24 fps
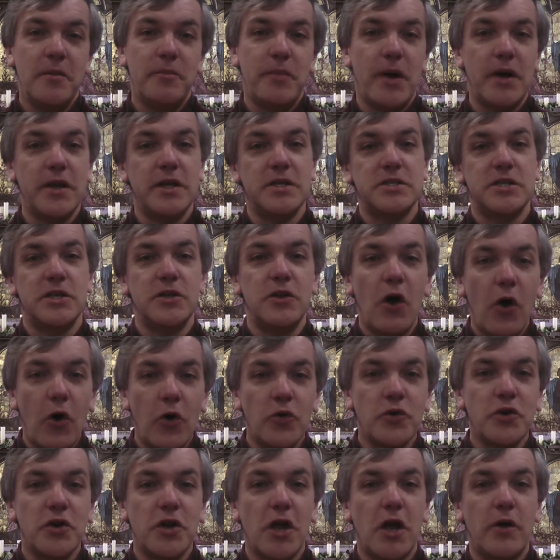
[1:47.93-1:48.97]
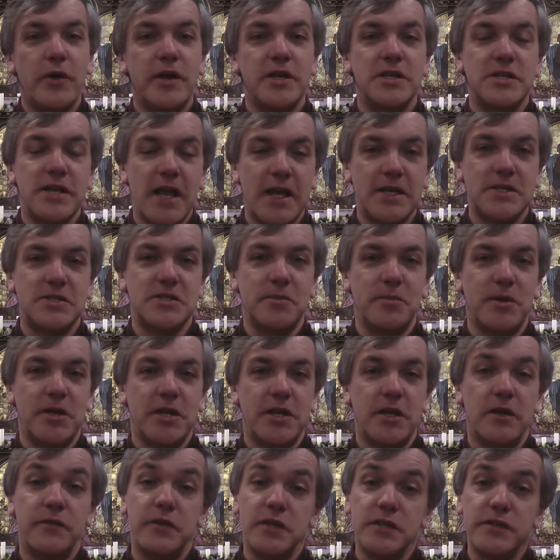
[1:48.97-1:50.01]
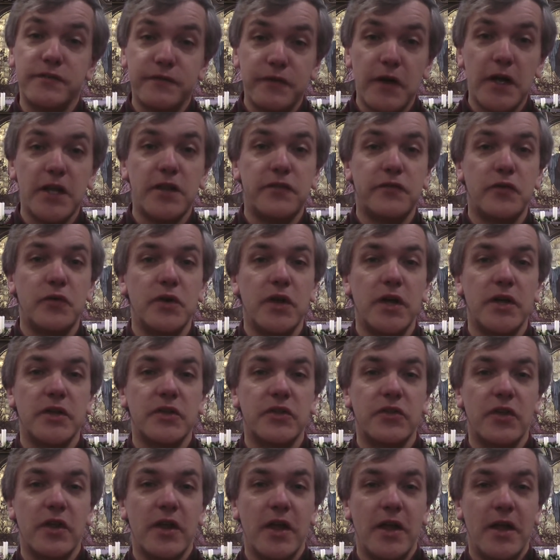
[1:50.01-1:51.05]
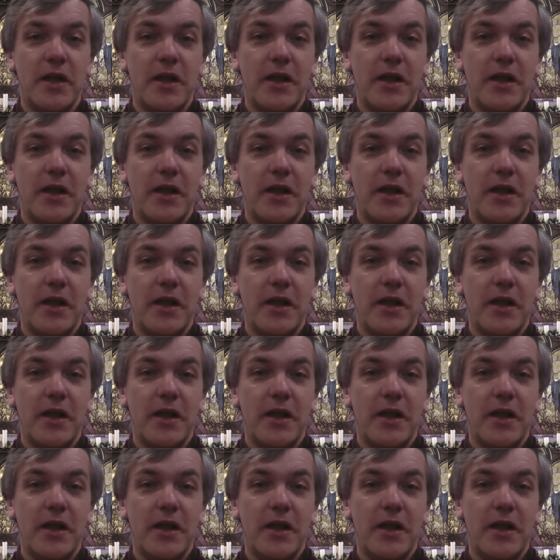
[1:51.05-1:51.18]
but it's an ongoing testimony of His faithfulness